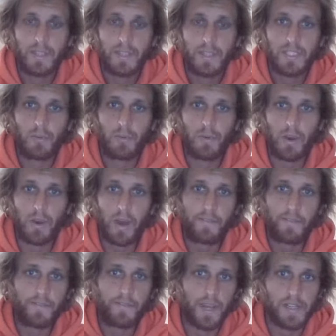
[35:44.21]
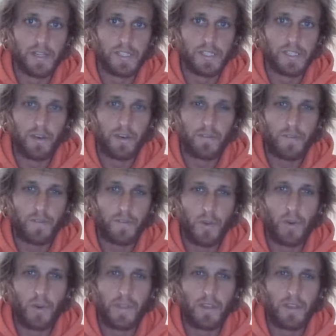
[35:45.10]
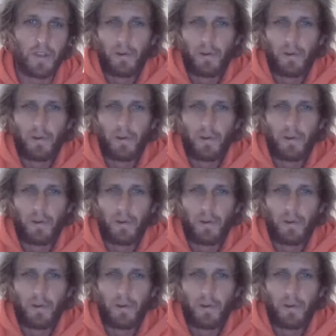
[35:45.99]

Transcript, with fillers: So what I've done is I've quit the